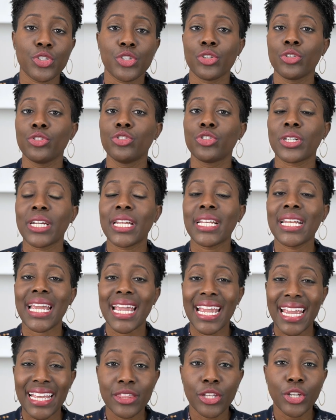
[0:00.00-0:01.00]

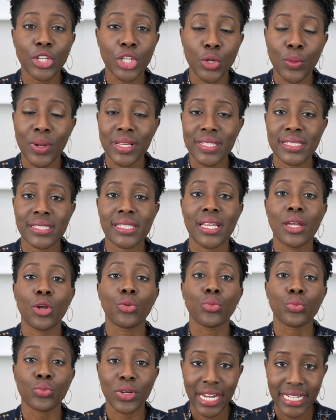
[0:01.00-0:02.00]
children in the U S
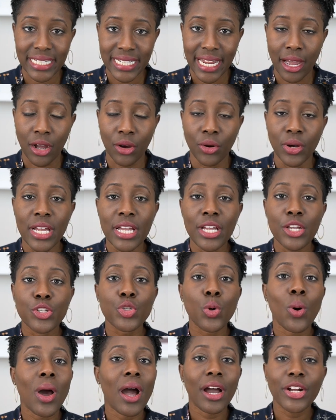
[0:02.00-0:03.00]
right now.
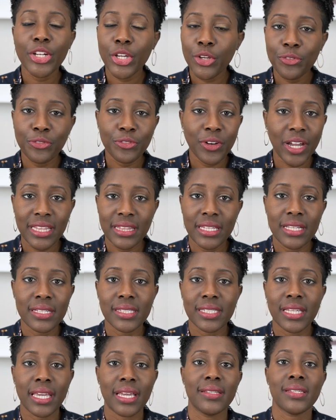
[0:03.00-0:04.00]
So how do you find
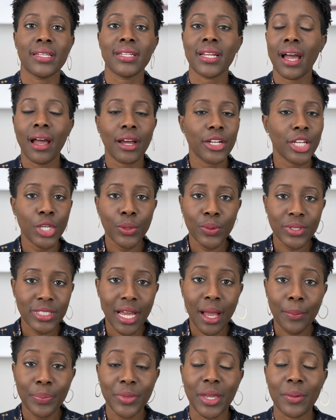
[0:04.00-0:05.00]
these kids and how do you
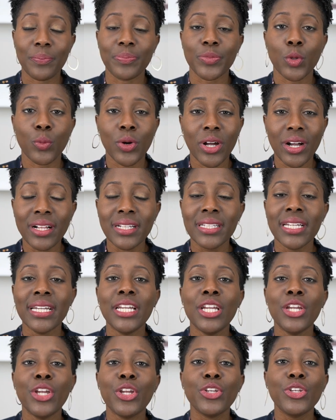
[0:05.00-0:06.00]
adopt them? Well,
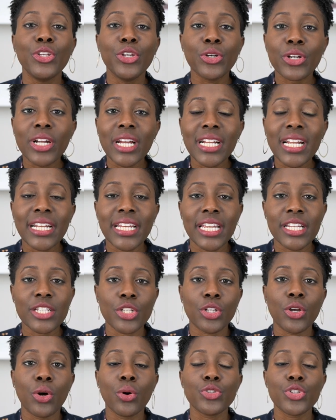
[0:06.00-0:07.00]
you're going to need
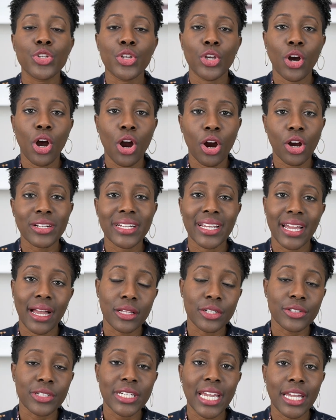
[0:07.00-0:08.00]
to go to your Heart
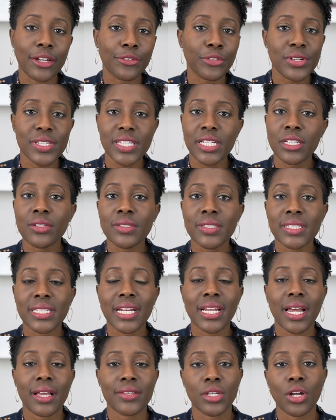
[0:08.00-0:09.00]
Gallery. Every single
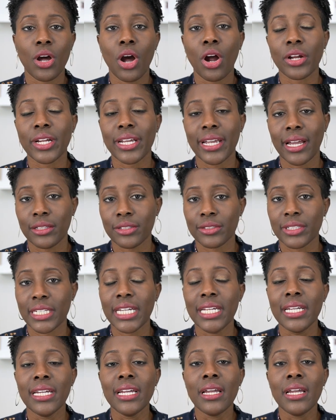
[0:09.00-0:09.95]
state has a Heart Gallery